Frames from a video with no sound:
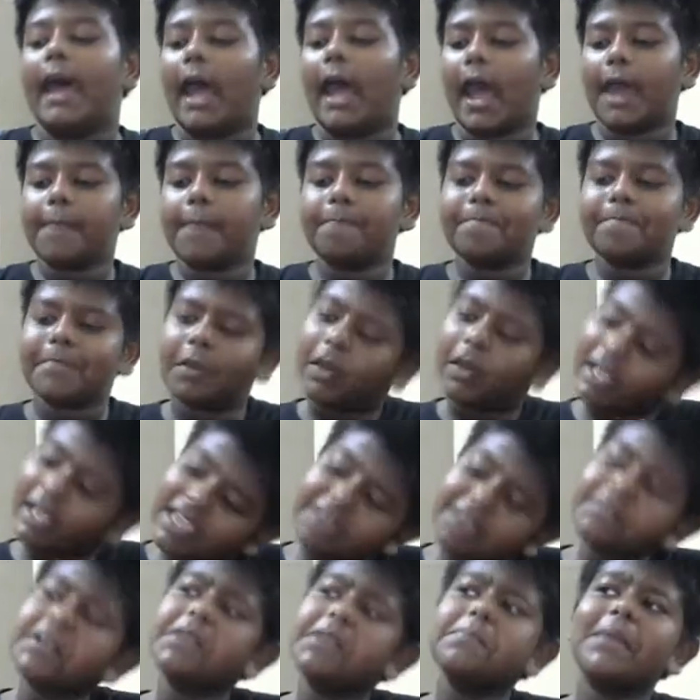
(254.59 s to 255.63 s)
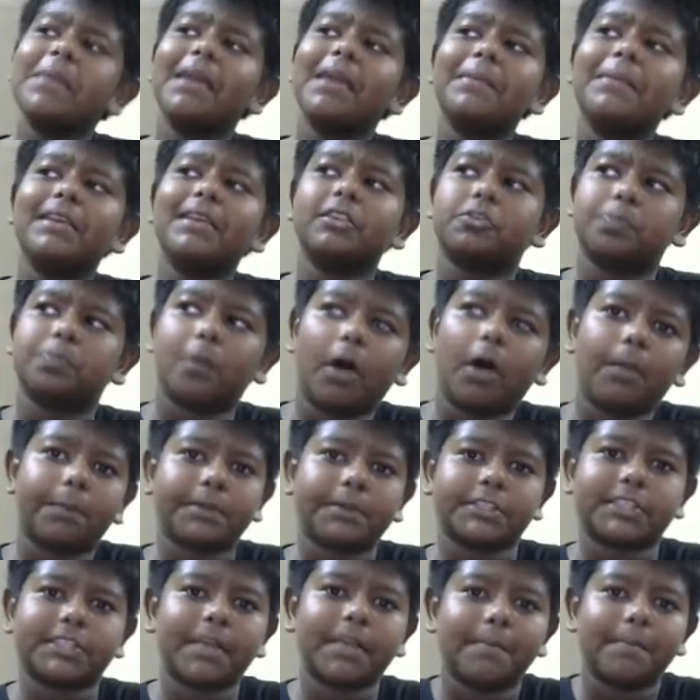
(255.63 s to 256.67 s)
And even it may be a small
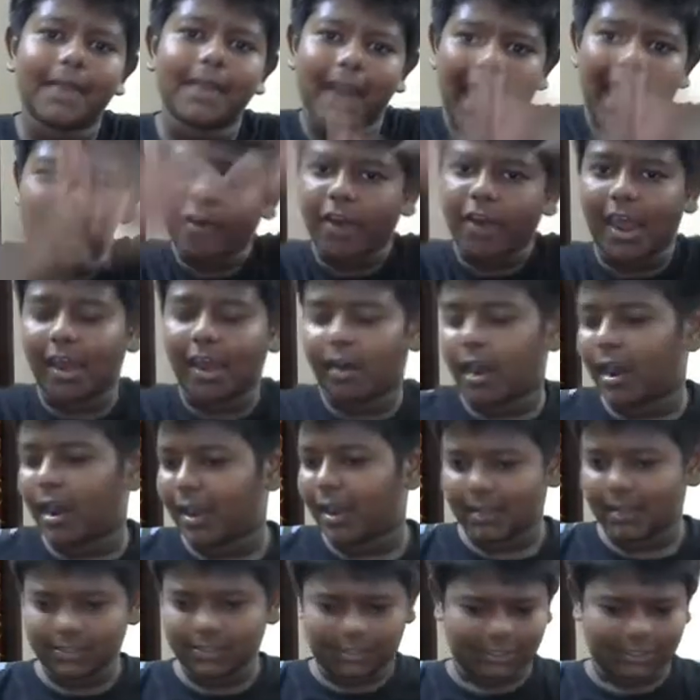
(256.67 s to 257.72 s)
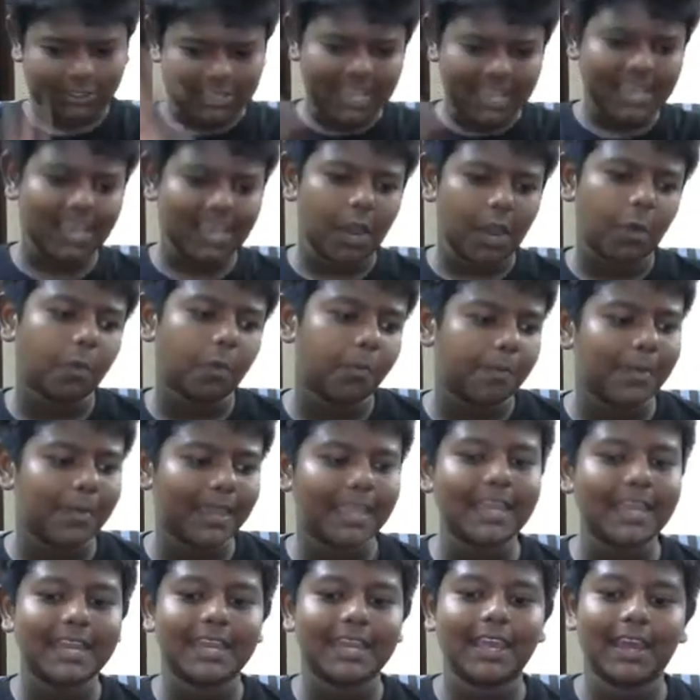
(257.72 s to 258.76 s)
percent, but seeing how
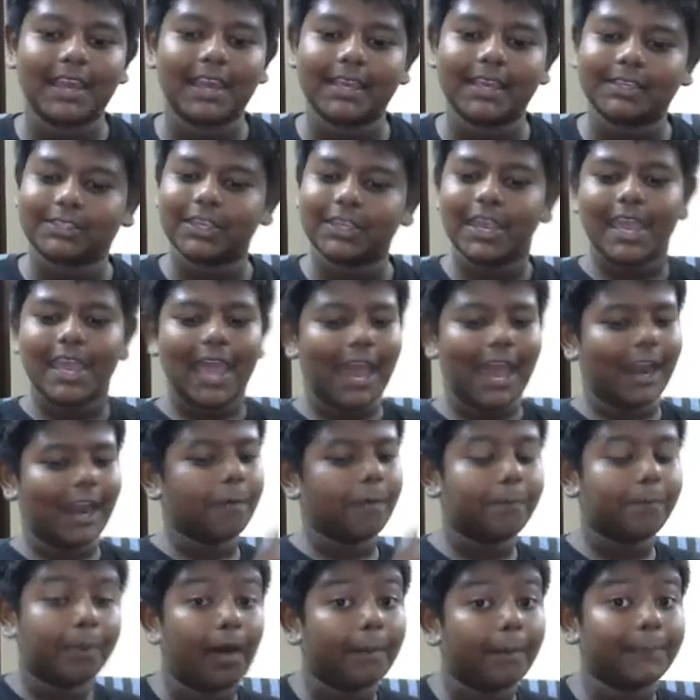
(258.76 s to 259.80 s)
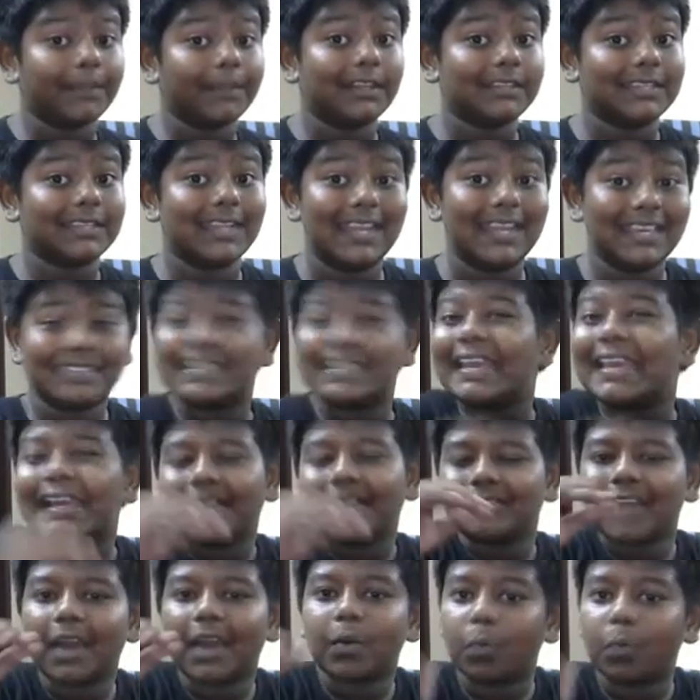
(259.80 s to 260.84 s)
big India is and how populous it is,
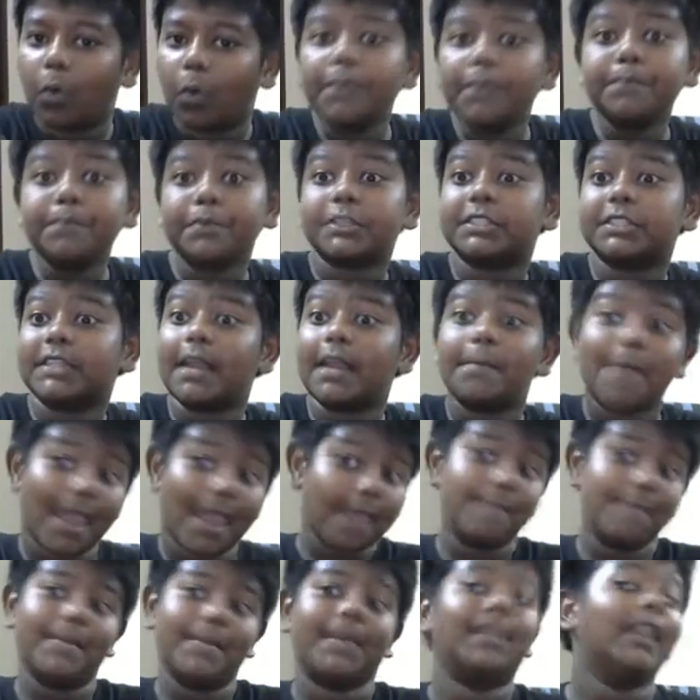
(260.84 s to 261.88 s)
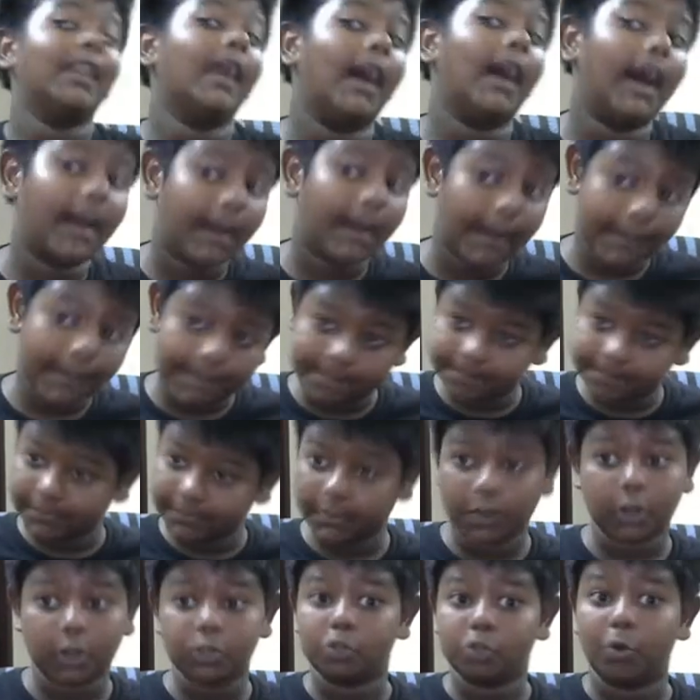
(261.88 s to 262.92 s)
that 1% may mean
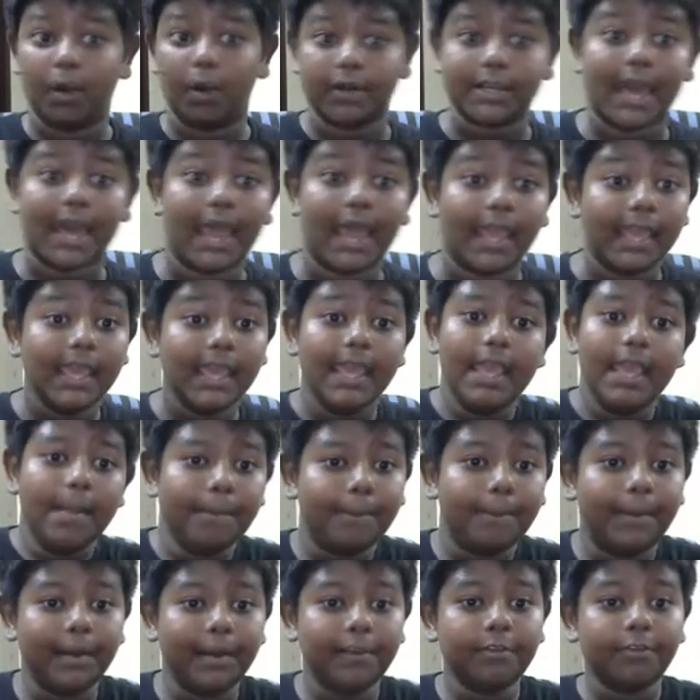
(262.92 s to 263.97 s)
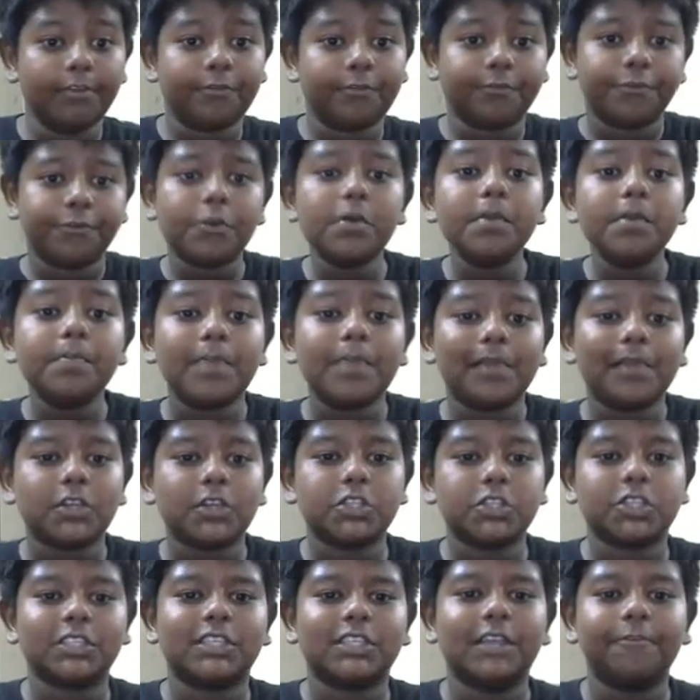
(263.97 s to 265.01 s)
do or die. But food and
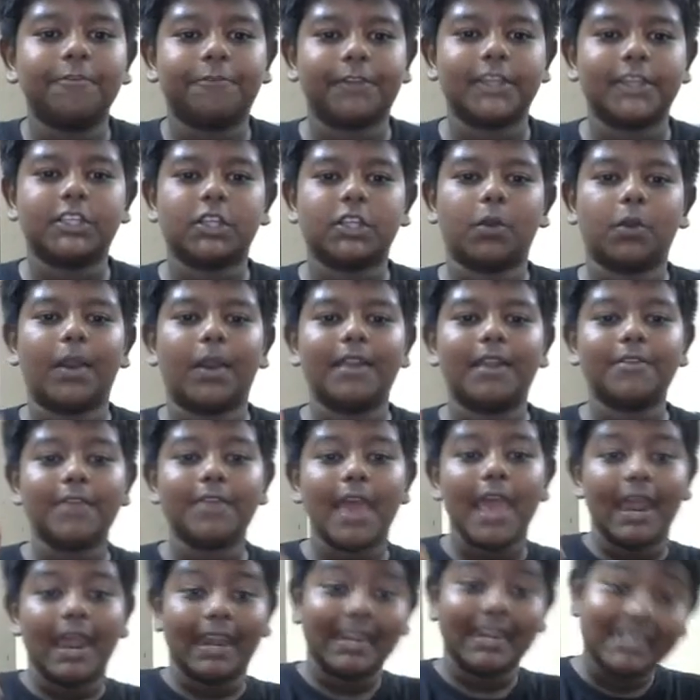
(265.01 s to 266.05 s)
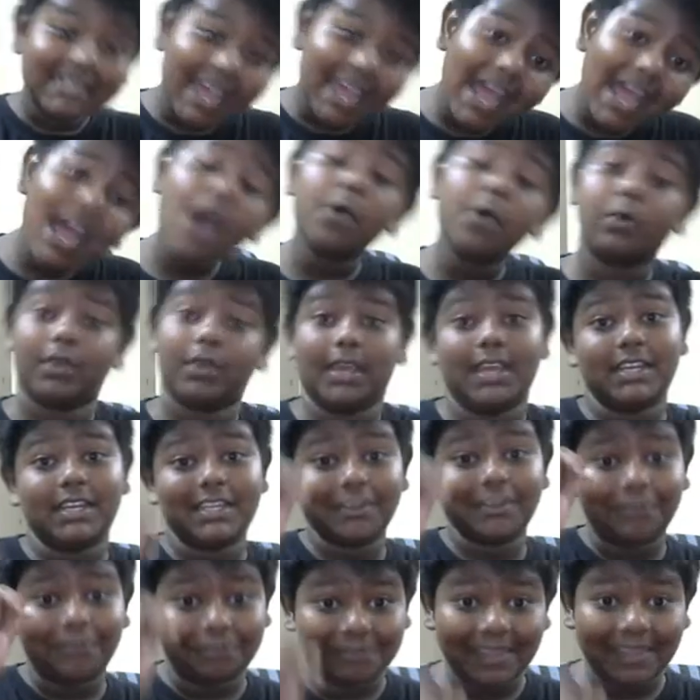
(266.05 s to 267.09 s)
beverages inflation went down. It
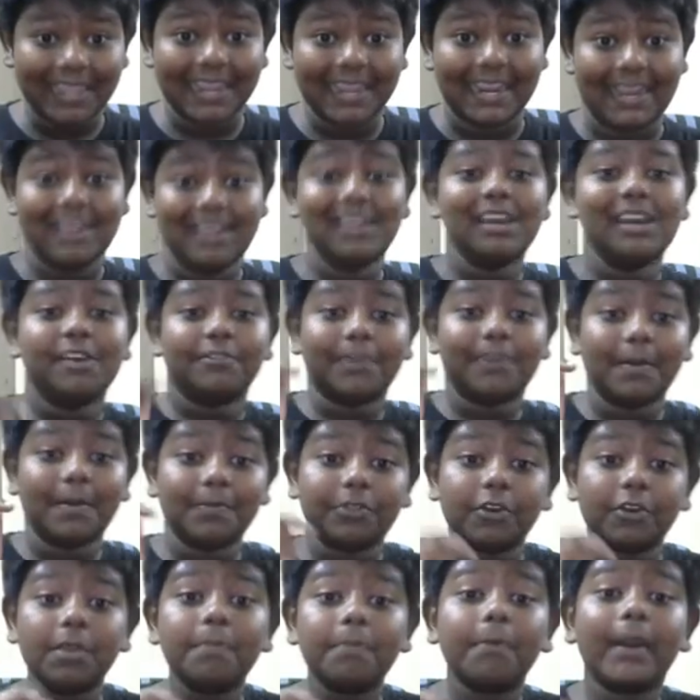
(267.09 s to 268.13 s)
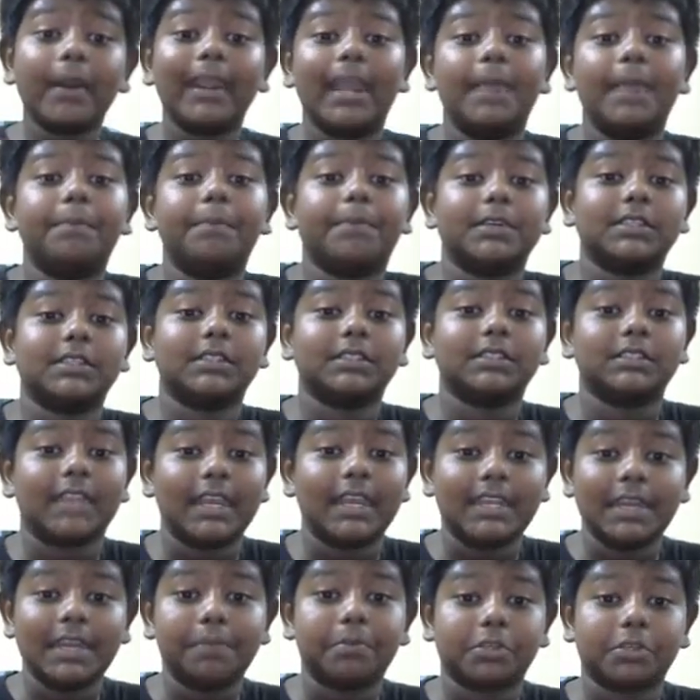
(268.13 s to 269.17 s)
deflated from
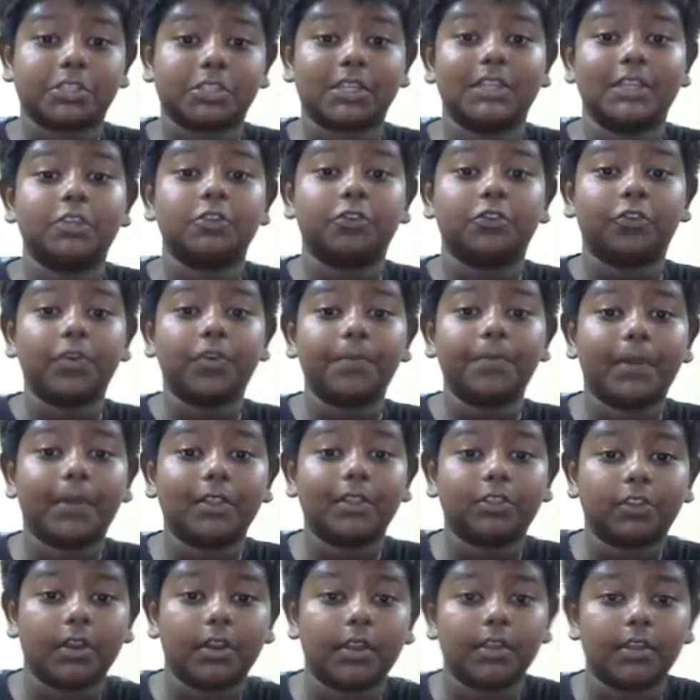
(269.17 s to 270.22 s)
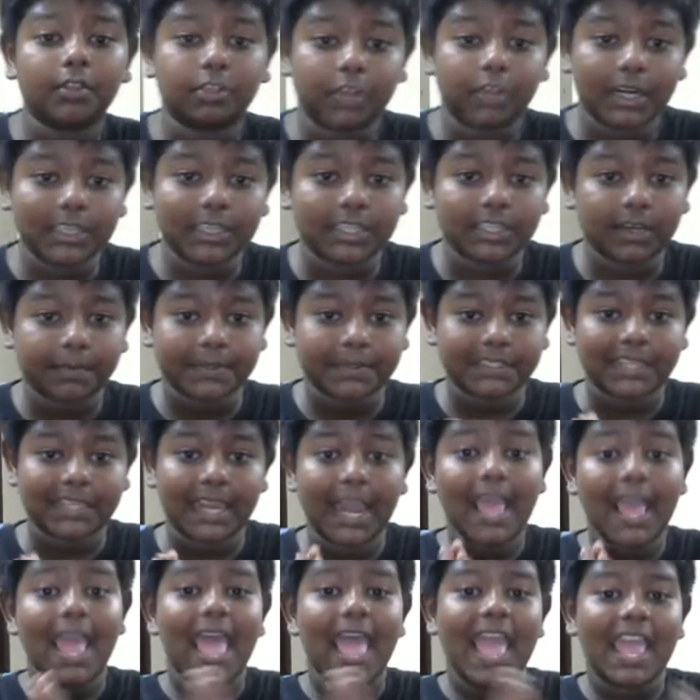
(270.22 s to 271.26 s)
3.18% to
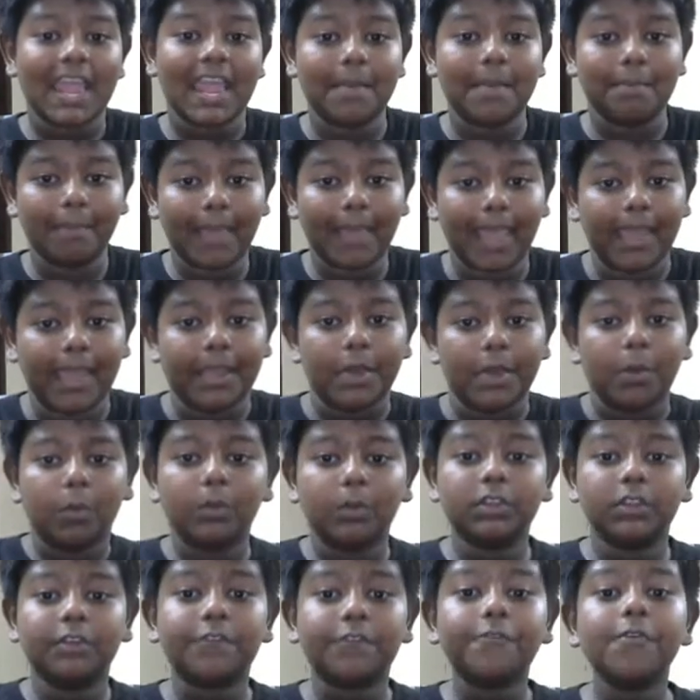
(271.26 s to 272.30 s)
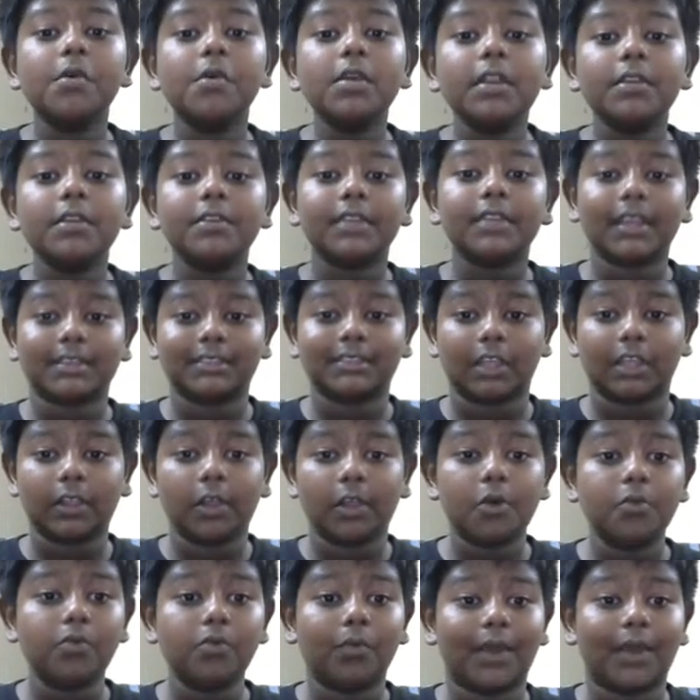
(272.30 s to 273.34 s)
3.33% in May, with the food index
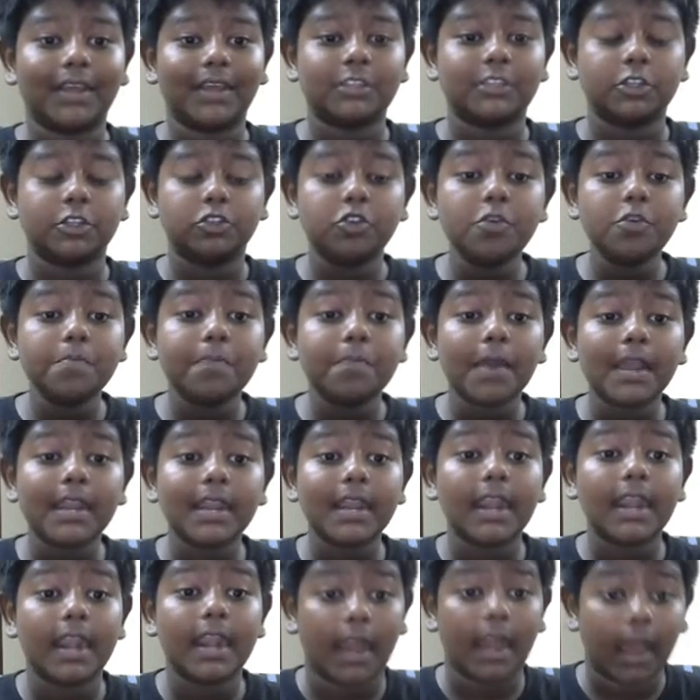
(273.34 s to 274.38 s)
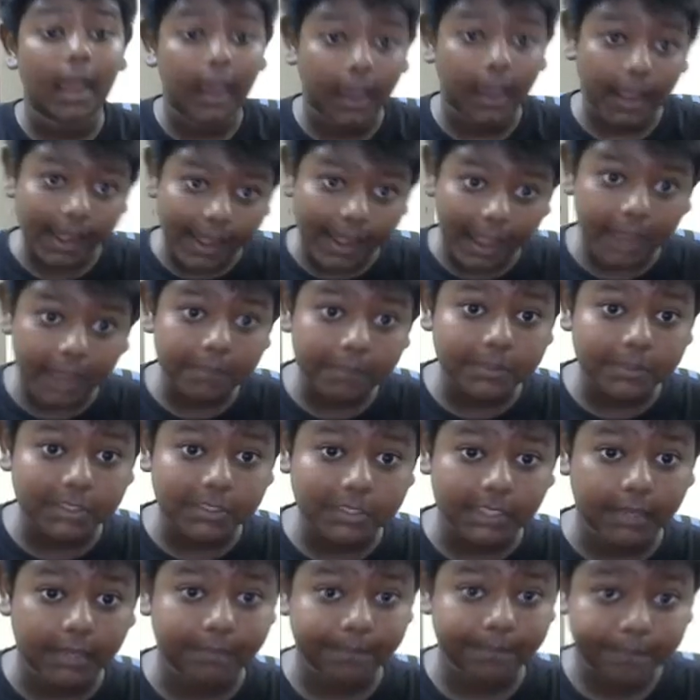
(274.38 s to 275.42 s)
alone rising 2.9%.